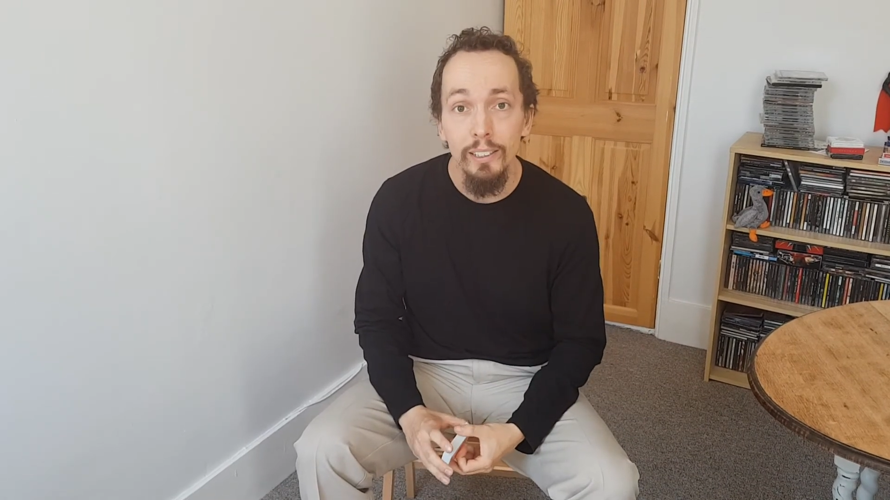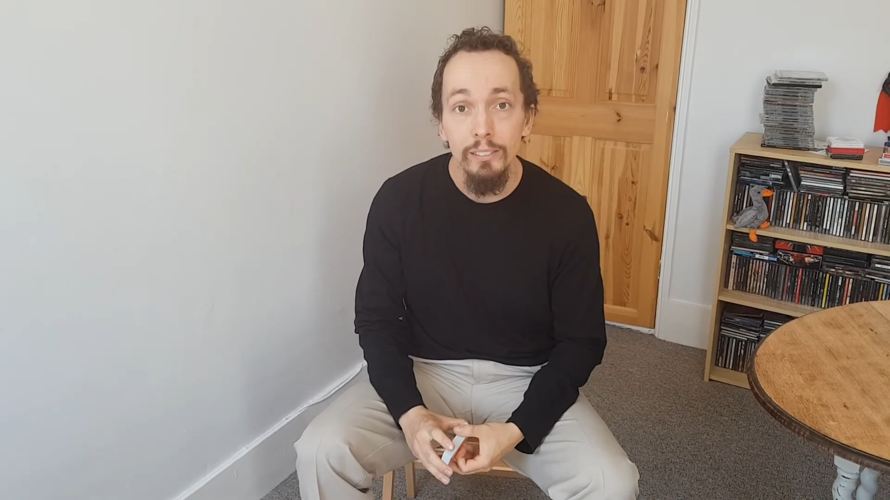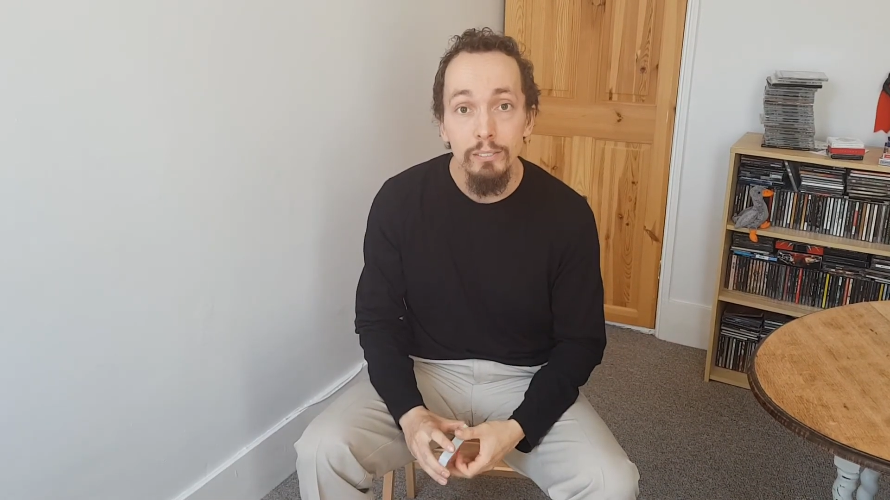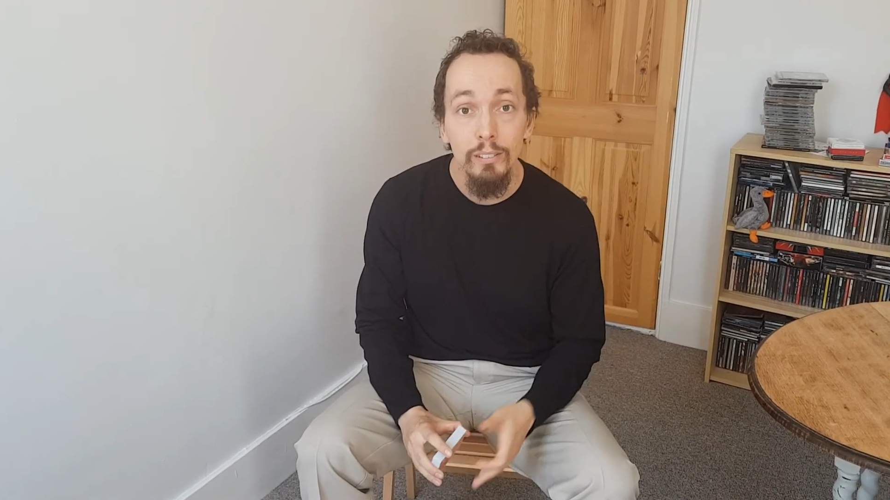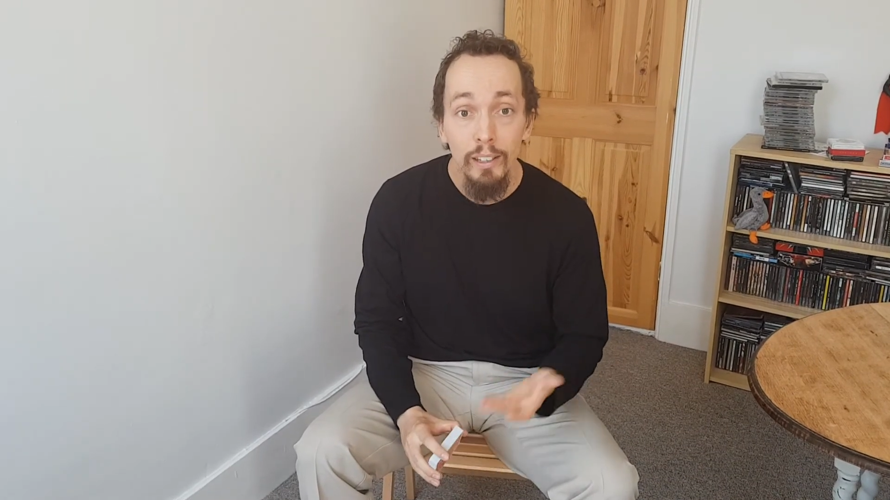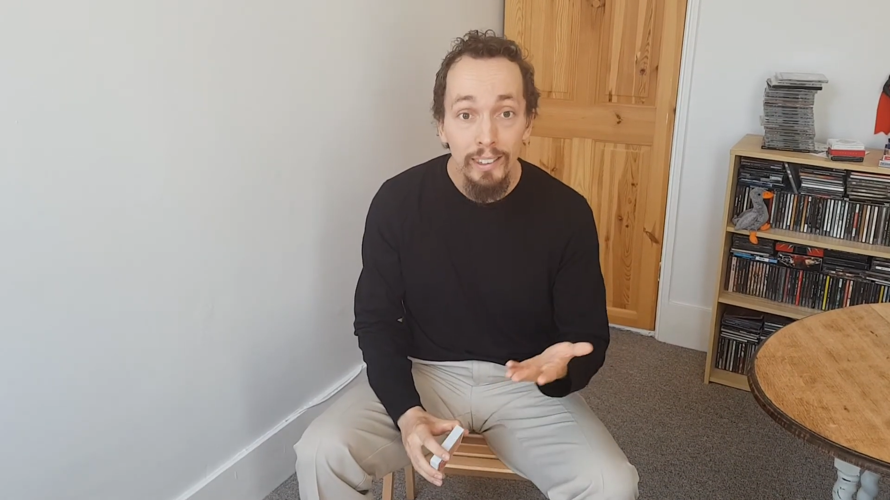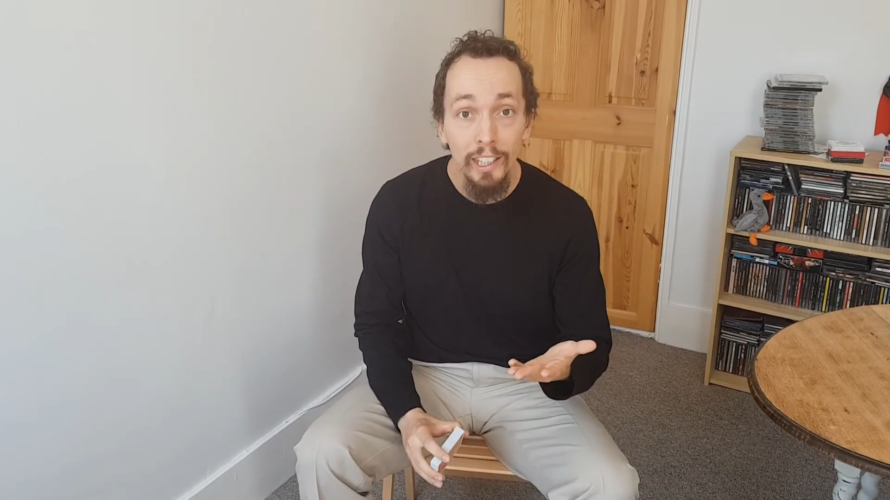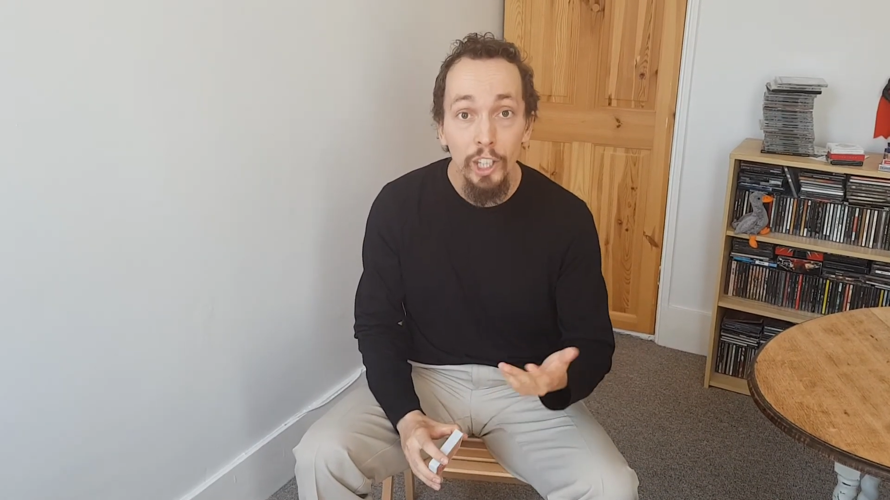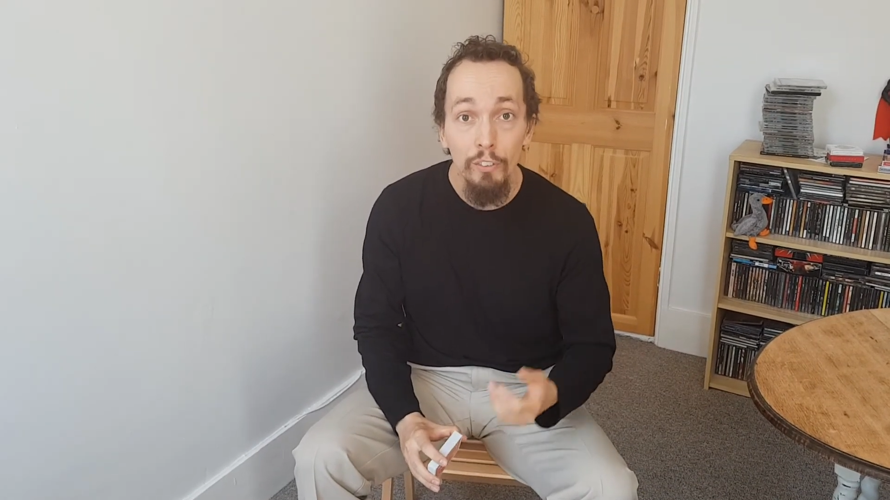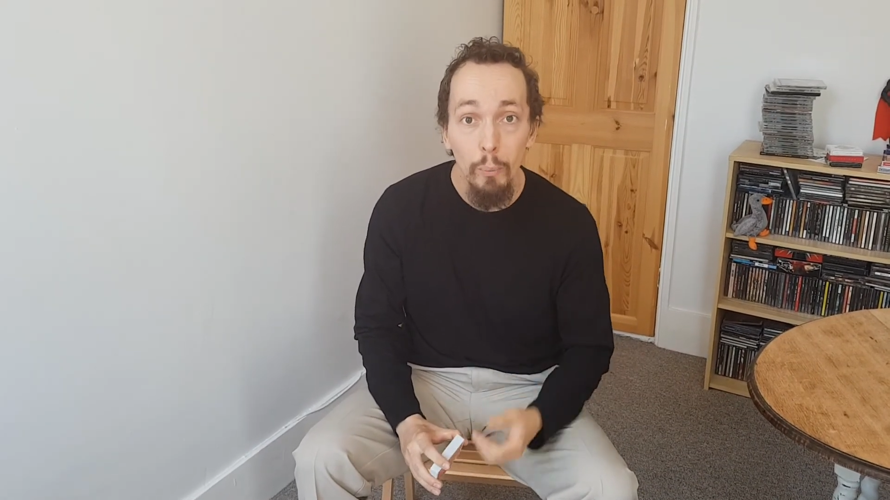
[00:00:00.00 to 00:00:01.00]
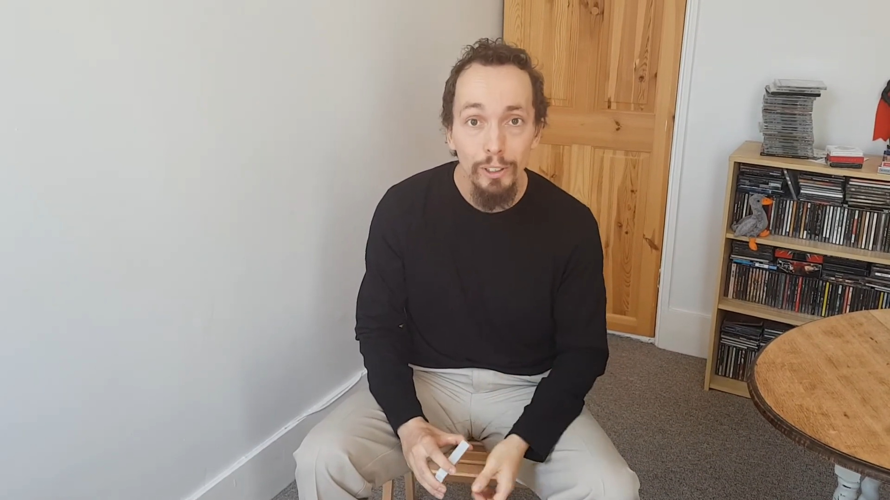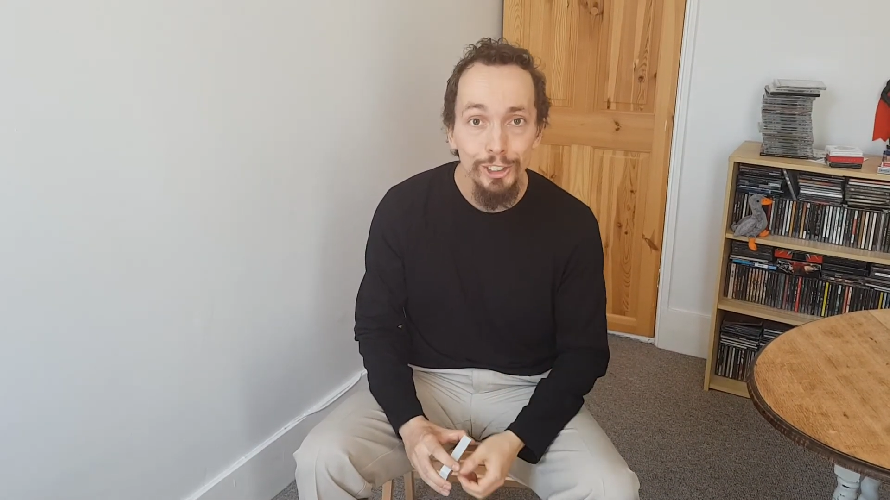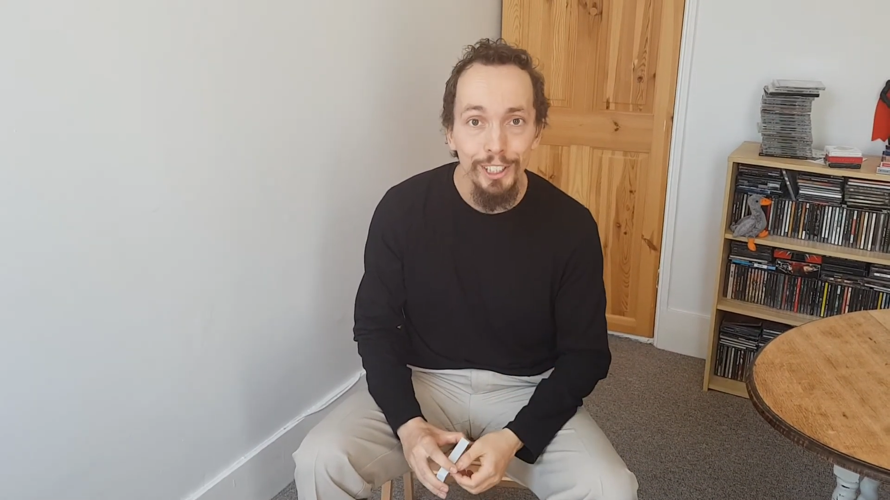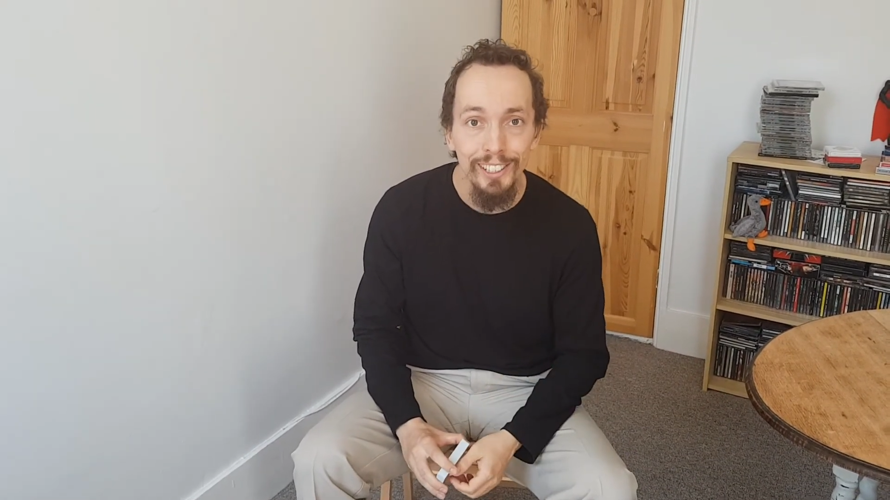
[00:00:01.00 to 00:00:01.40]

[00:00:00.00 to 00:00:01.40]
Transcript: And thank you for watching.